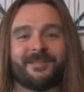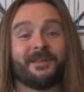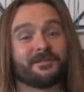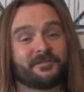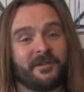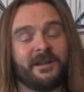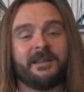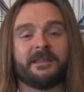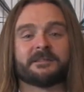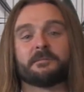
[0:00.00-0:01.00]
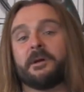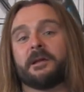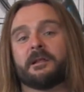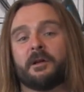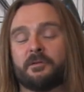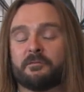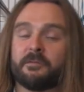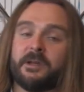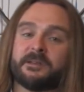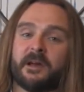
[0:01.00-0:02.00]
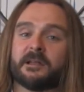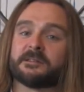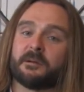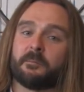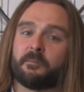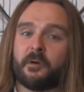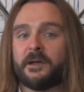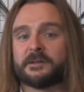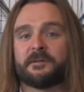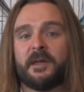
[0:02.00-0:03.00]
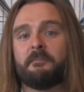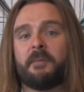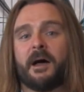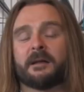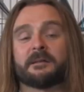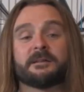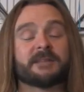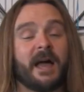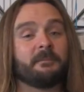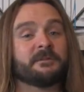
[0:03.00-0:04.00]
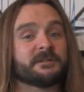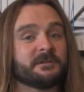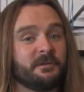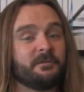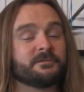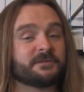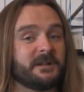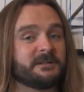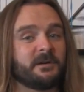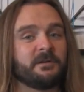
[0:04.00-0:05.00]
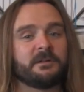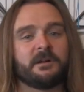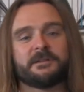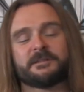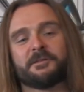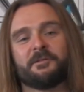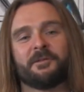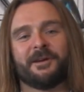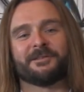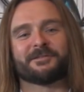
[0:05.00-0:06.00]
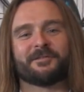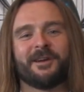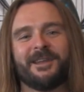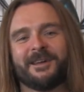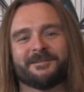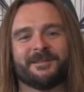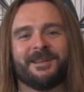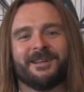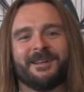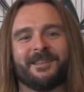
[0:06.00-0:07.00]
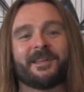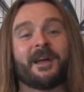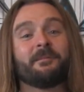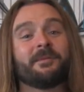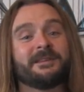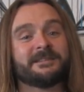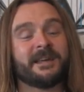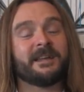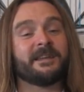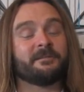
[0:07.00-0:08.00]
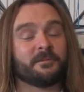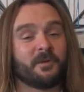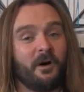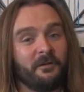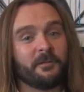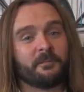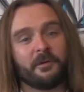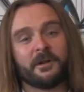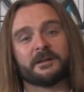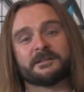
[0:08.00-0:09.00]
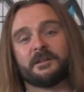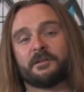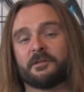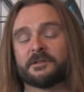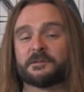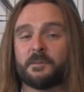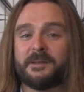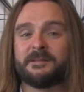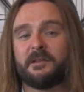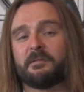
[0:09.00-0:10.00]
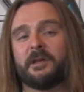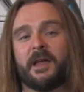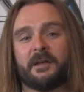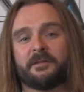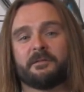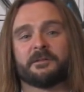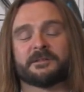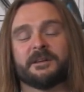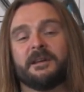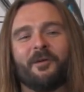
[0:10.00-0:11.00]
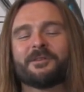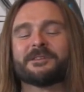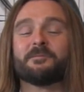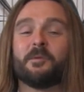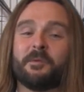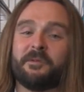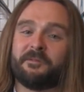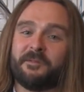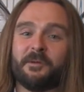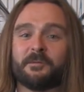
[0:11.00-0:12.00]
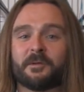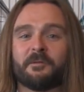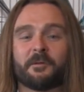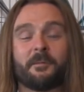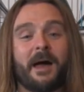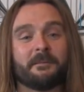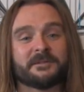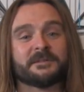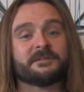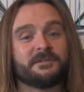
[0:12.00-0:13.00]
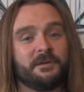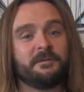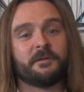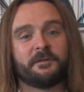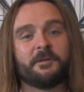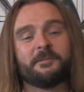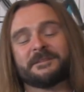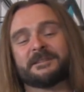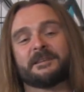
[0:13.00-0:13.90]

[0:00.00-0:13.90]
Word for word: In Australia this week, local retailers are braced for impact as Amazon launched its online store in Australia the company said it would offer products across 23 categories. Orders will be filled from Amazon's new fulfillment